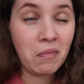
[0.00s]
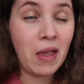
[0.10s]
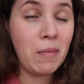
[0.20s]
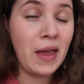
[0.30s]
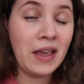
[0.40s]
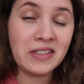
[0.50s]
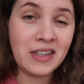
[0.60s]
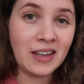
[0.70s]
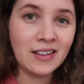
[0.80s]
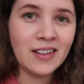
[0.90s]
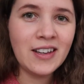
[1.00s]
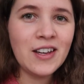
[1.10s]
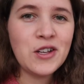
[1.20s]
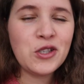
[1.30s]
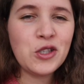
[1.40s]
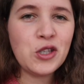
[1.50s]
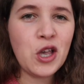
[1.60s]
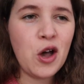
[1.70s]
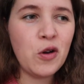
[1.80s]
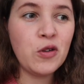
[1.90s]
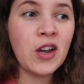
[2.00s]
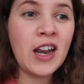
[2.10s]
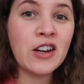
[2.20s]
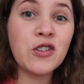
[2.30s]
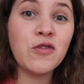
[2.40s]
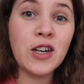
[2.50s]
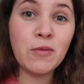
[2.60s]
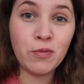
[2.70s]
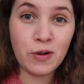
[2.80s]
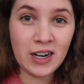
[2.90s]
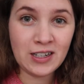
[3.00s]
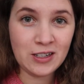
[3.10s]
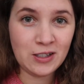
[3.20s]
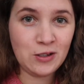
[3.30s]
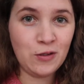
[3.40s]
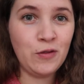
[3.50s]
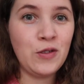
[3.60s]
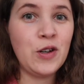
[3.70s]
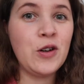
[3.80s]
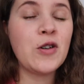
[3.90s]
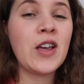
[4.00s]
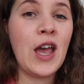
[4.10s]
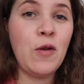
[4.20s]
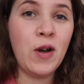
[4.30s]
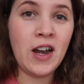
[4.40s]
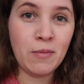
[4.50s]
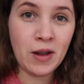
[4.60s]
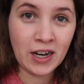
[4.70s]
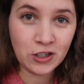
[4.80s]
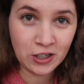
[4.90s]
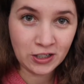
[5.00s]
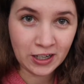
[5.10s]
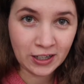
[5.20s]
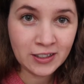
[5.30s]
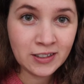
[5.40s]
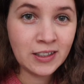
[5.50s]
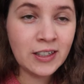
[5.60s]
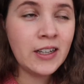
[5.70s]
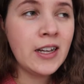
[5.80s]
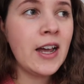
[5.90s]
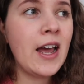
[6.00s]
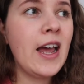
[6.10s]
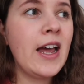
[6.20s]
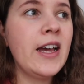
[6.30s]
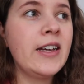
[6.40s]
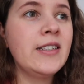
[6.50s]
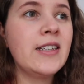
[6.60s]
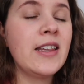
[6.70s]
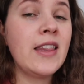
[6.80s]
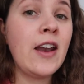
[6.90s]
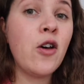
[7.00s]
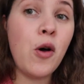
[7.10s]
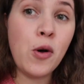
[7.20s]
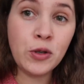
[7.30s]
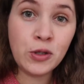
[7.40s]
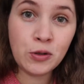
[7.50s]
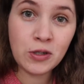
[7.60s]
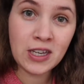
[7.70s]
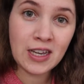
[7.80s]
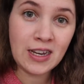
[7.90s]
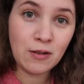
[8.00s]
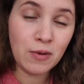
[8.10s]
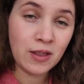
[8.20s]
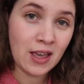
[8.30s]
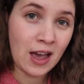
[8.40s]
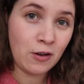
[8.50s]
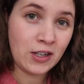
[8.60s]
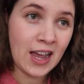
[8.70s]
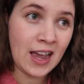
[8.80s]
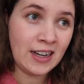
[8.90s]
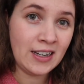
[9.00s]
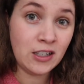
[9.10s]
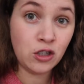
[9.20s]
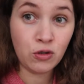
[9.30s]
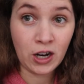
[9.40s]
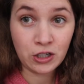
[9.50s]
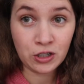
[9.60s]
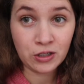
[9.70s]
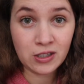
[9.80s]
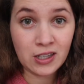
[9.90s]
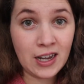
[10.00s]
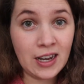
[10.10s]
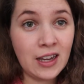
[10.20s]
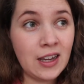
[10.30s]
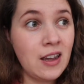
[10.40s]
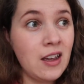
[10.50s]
amazing, so you can actually really practice to feel, okay, when am I actually done? And then also to eat without any distractions, like